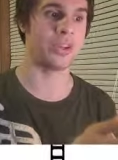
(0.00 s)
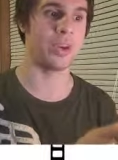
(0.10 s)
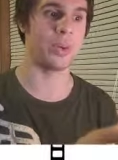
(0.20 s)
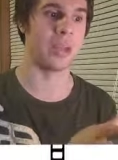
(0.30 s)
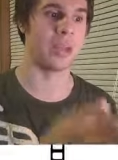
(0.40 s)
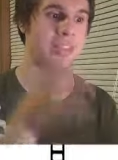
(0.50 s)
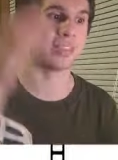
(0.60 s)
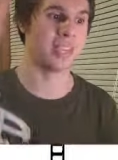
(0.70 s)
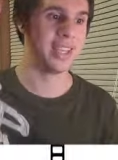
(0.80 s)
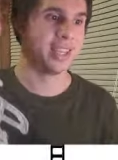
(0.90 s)
show
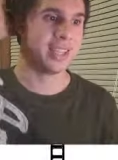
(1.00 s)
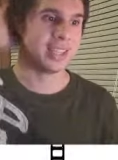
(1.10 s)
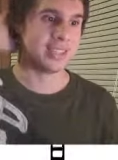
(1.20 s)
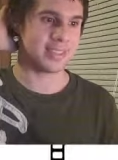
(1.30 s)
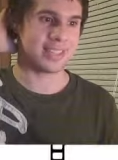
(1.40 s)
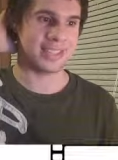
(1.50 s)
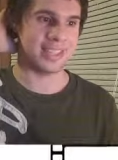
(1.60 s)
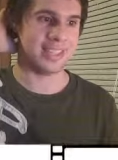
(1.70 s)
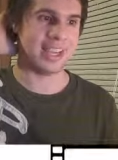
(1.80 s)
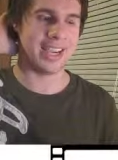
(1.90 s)
is.
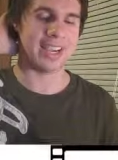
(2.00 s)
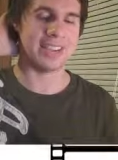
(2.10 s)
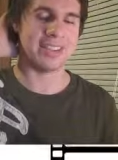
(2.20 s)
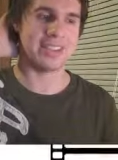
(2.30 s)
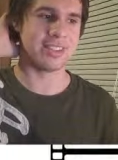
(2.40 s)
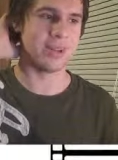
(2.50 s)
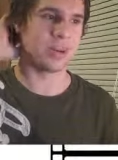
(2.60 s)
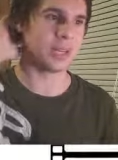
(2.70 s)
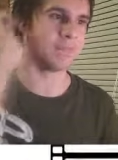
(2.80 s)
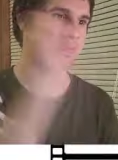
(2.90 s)
Yeah,
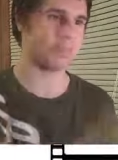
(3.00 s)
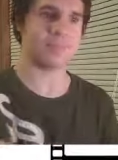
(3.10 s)
so um,